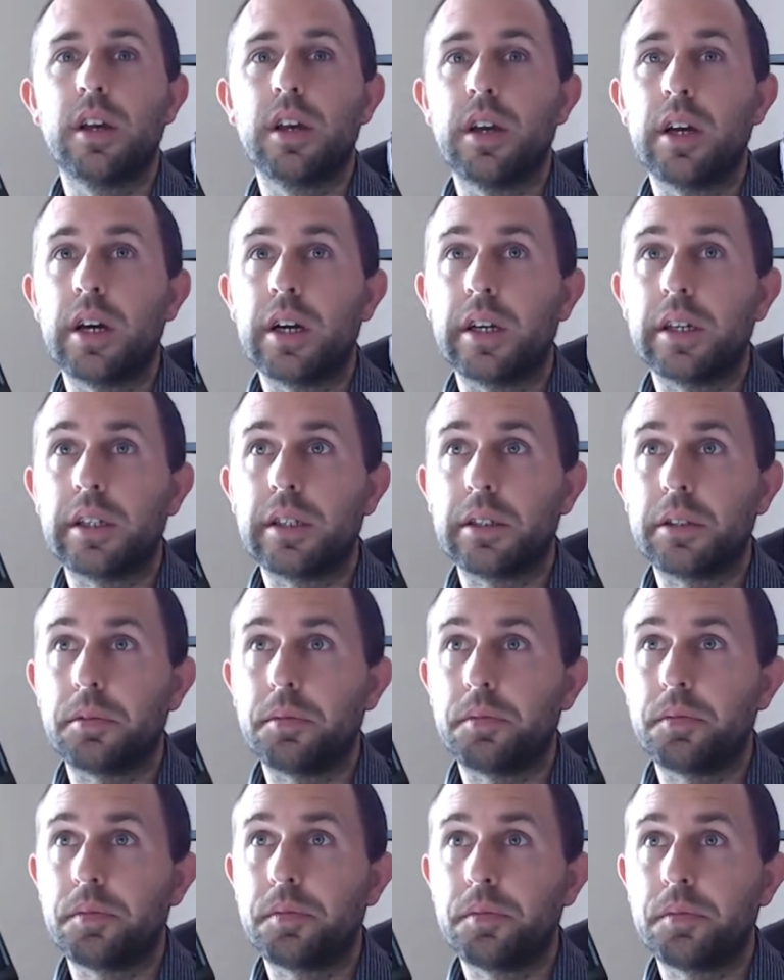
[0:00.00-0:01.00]

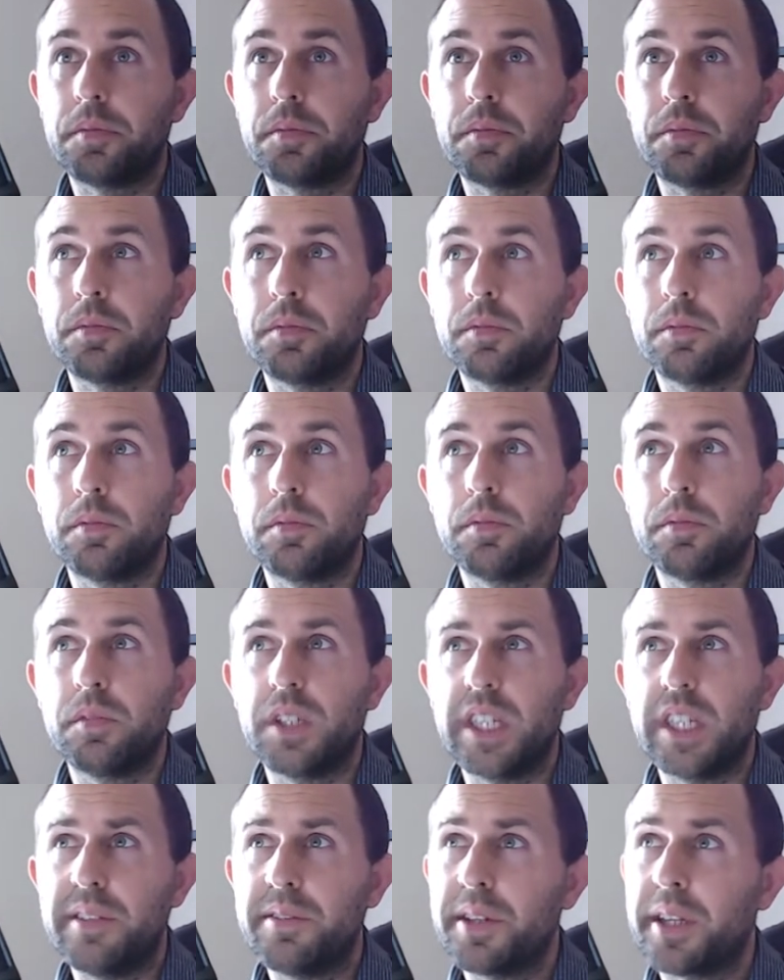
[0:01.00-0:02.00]

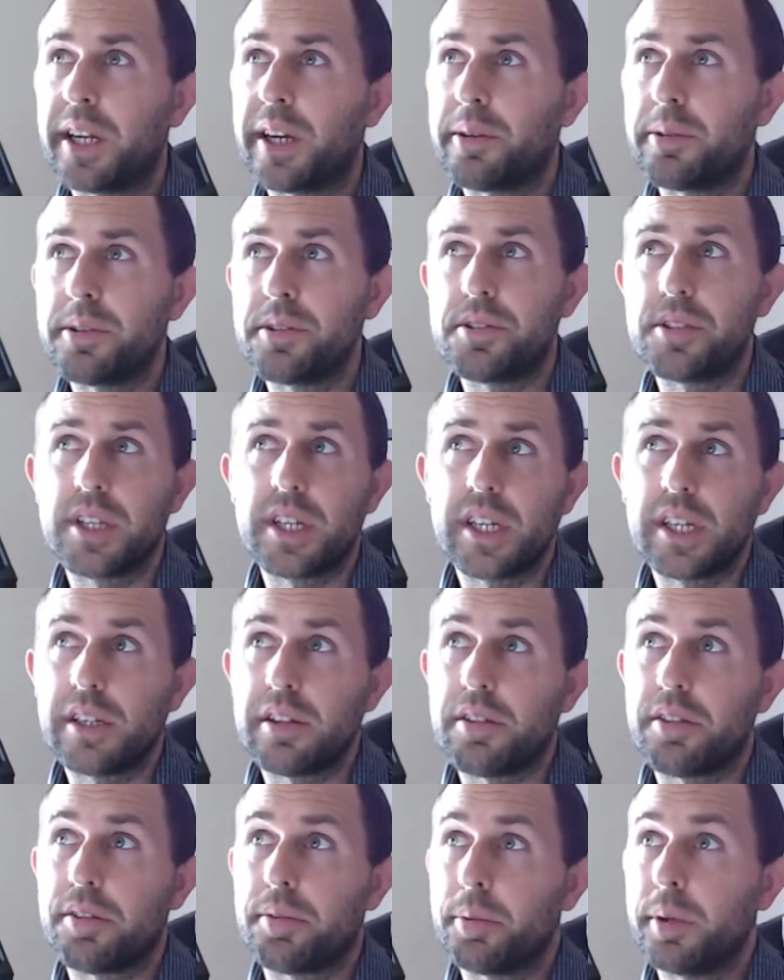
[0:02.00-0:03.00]
even I would say
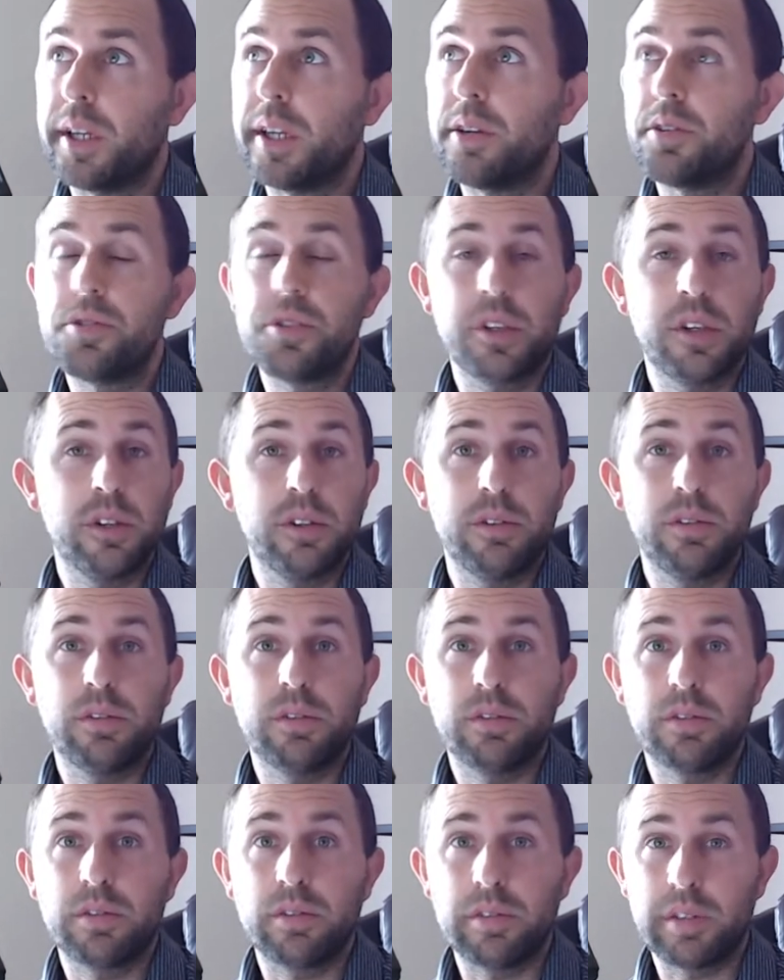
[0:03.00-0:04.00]
3 years ago.
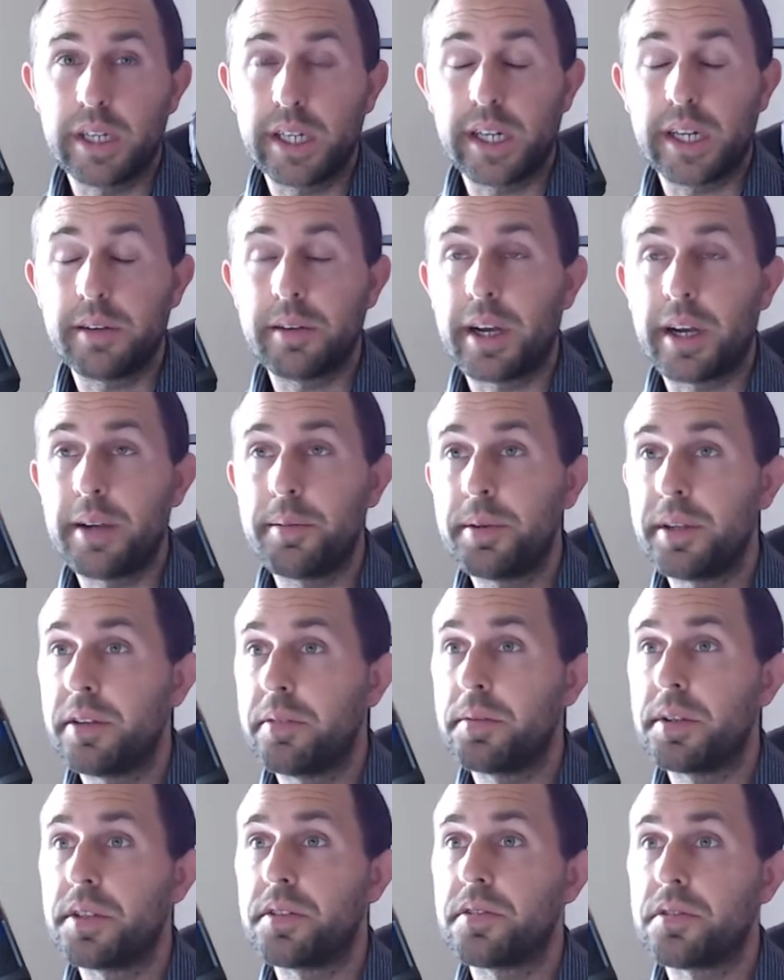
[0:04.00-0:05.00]
Right, I've been
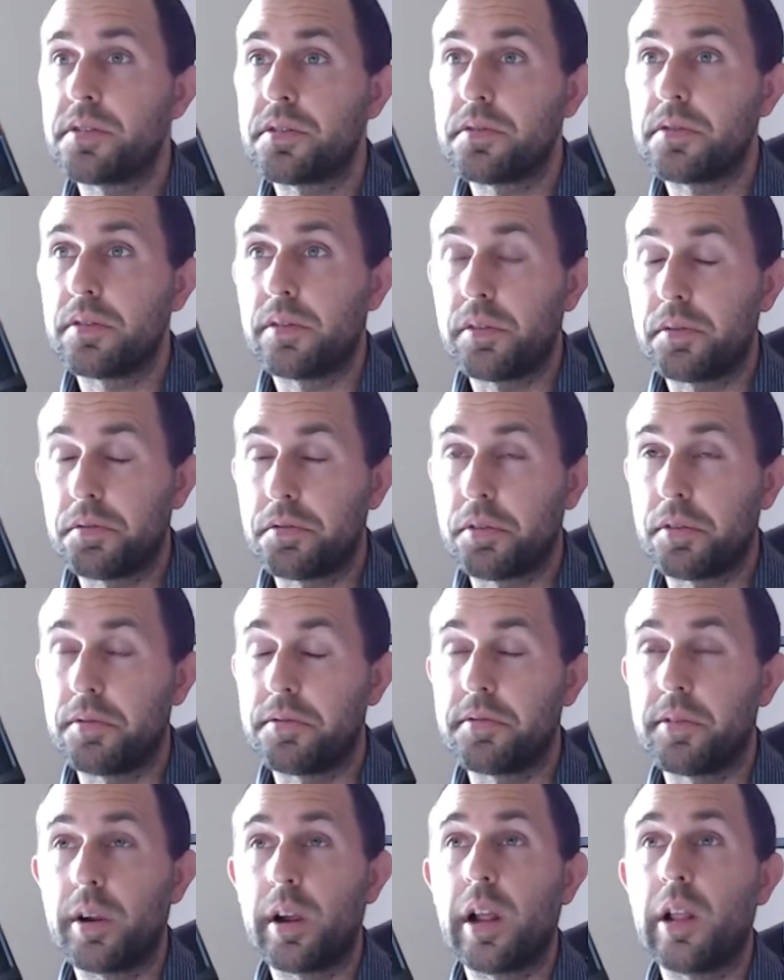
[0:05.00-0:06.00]
in business for a
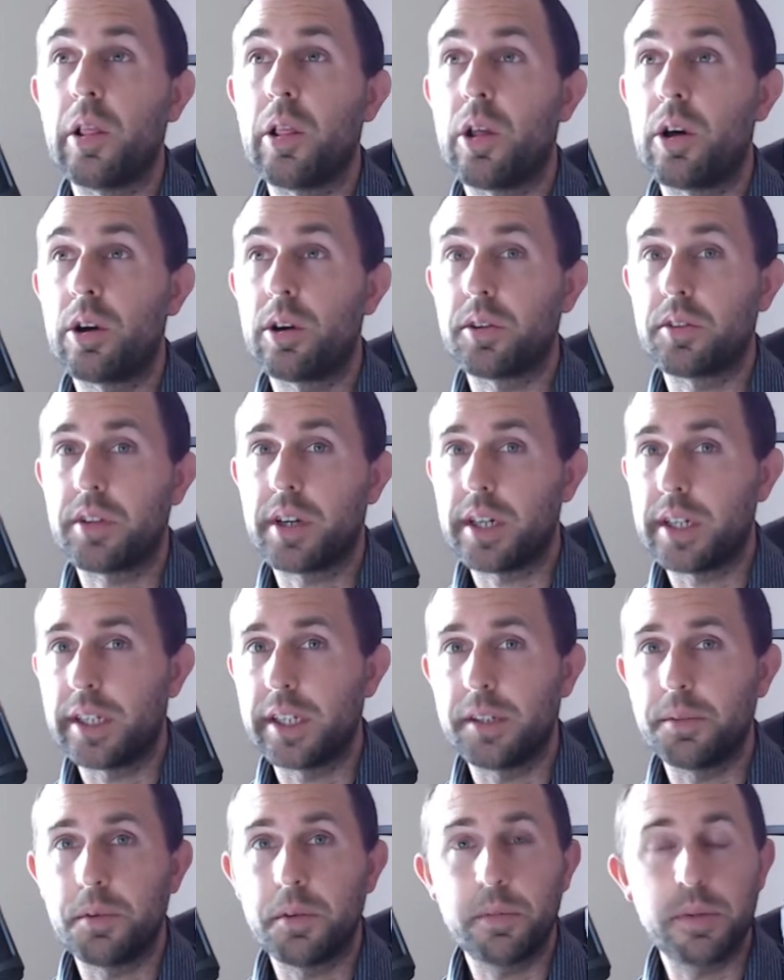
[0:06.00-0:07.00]
very long
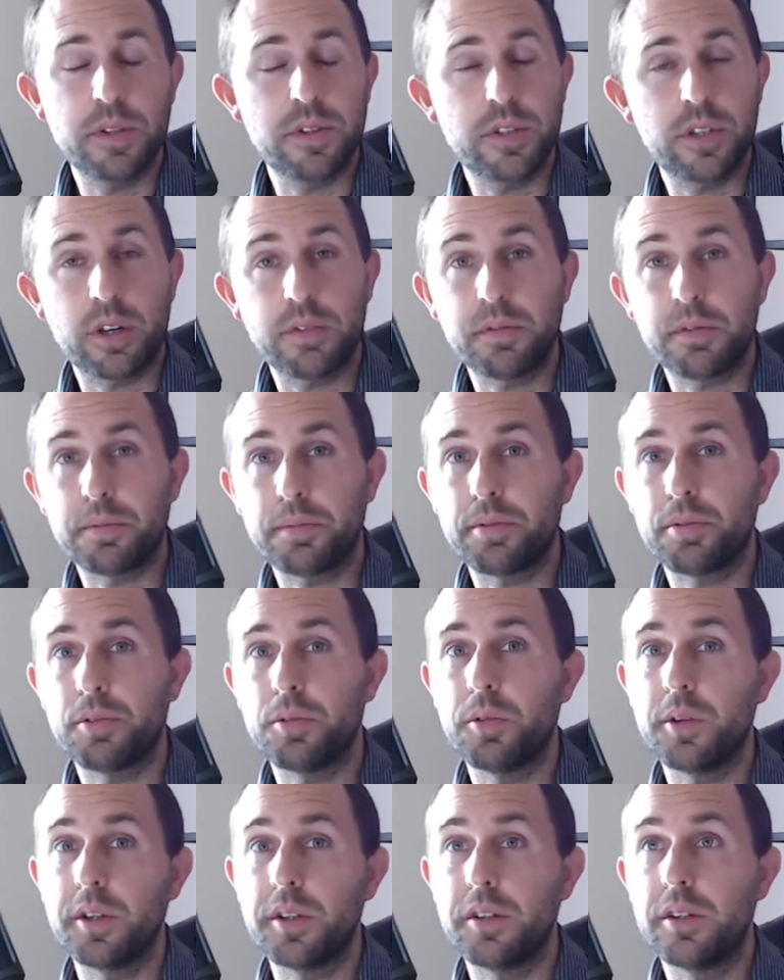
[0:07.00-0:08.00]
time. I've been
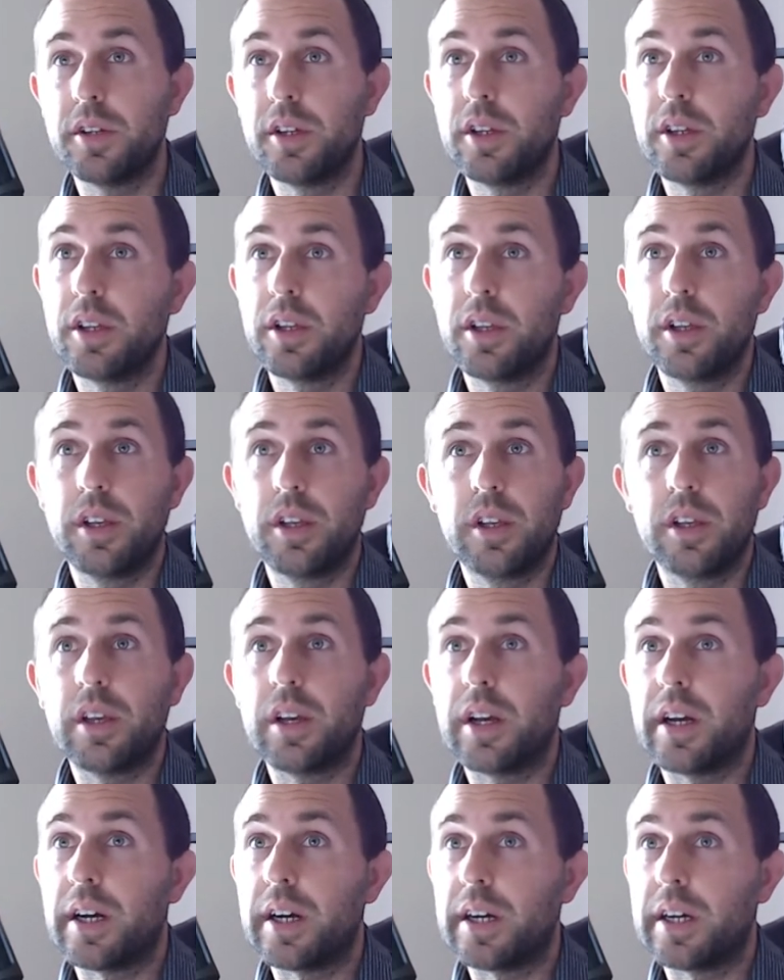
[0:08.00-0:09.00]
self-employed
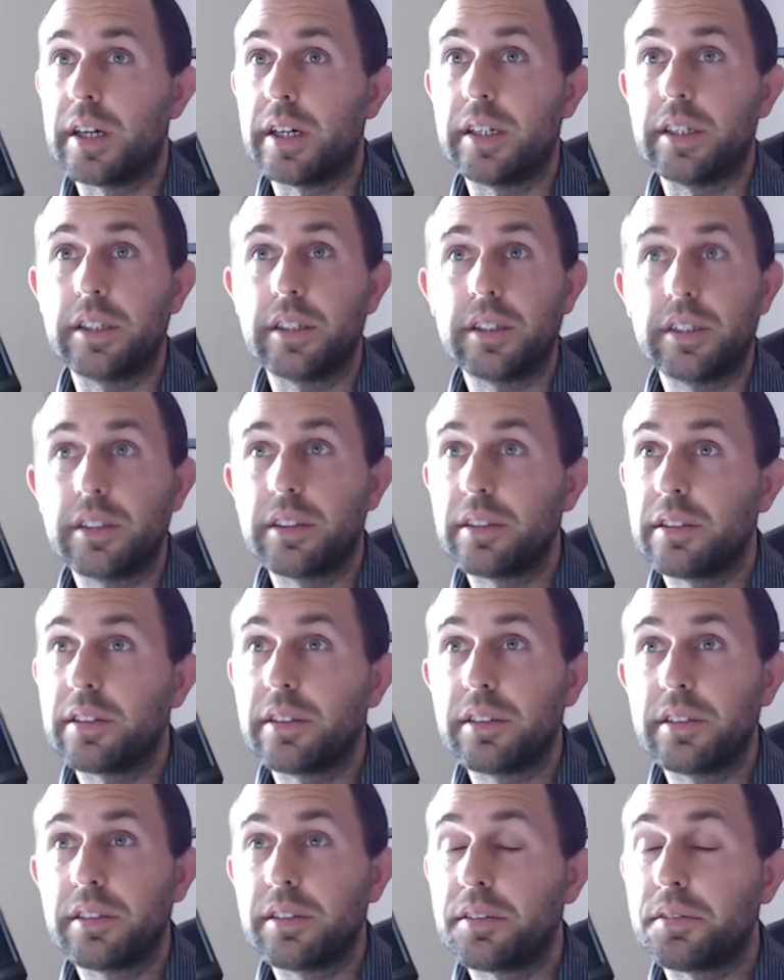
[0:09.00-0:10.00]

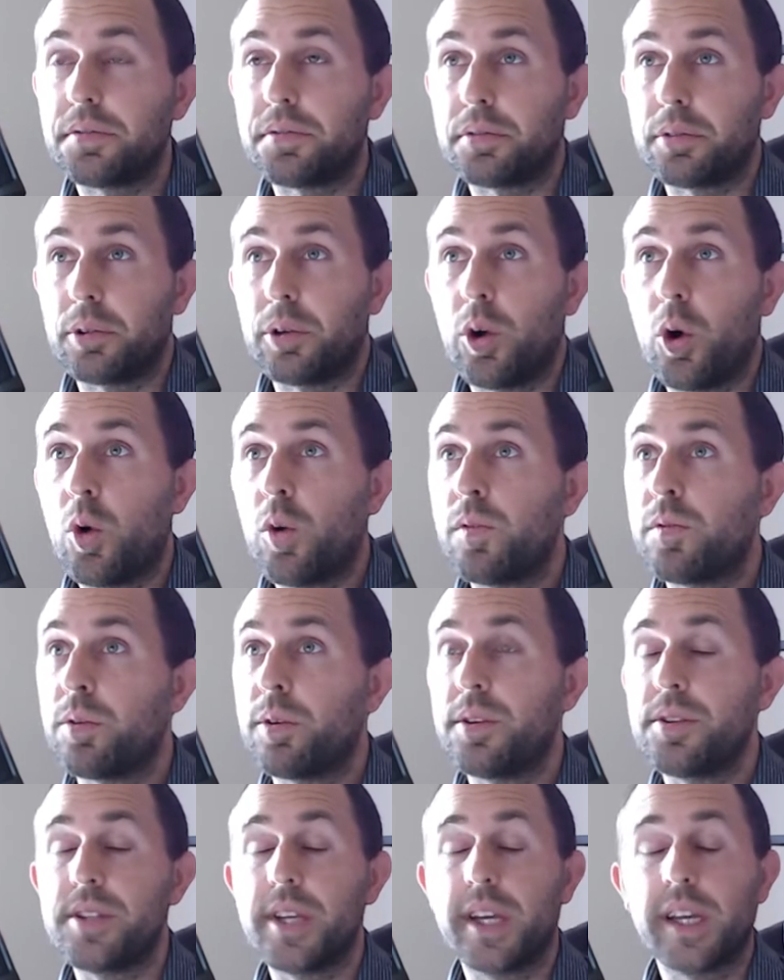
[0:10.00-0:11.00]
for over
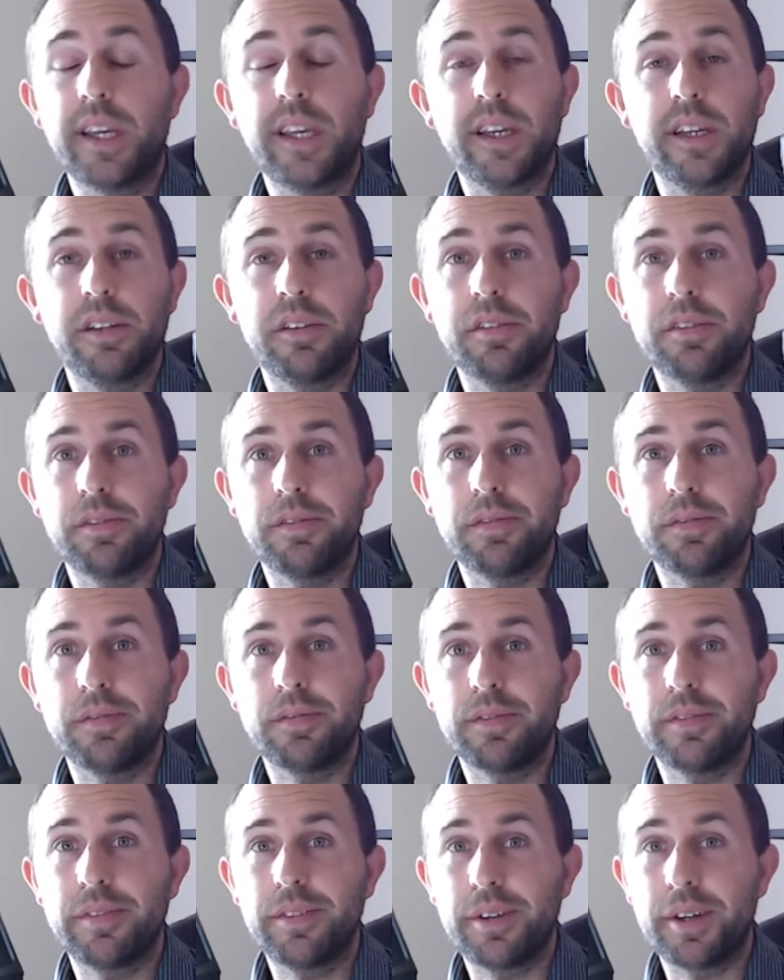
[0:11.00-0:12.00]
a decade,
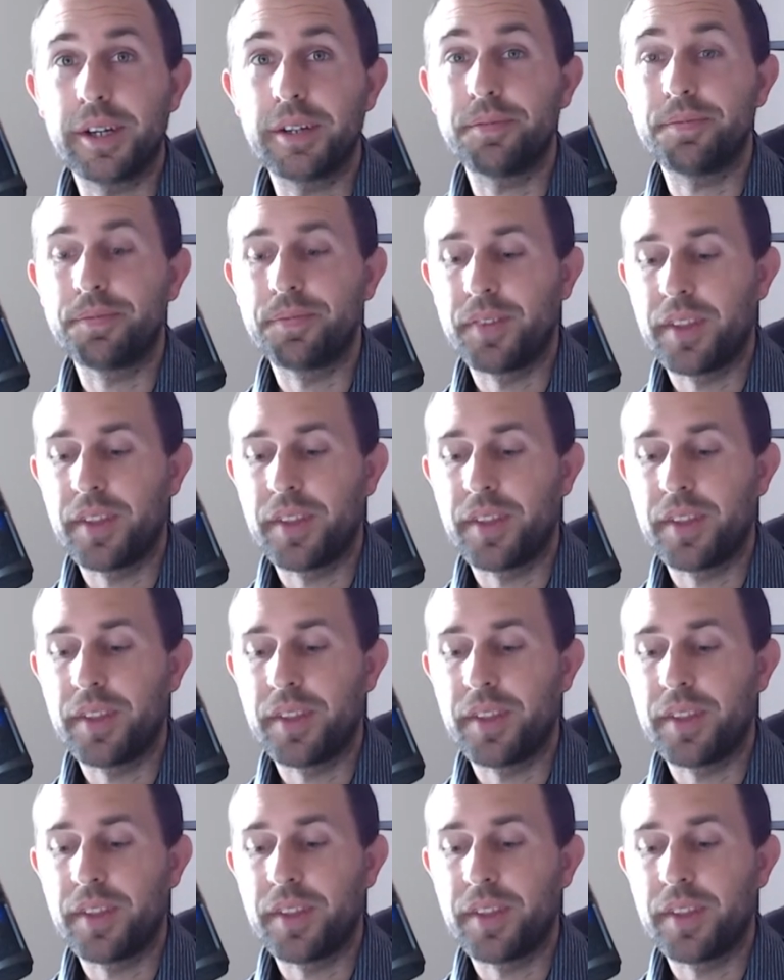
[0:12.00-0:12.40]
right?